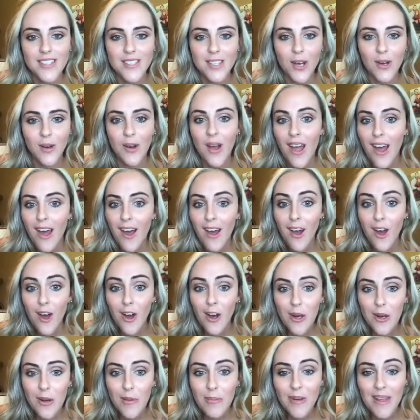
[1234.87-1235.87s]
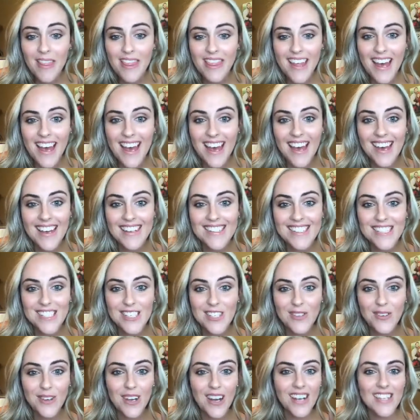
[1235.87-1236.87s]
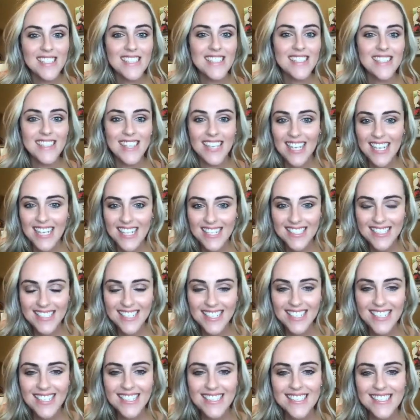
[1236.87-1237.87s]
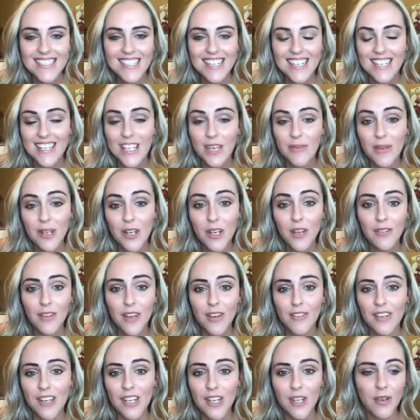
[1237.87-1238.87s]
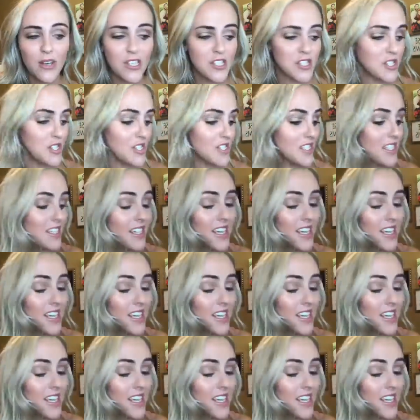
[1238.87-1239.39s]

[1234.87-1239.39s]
So hope that you guys liked it. Let me know if you have any questions.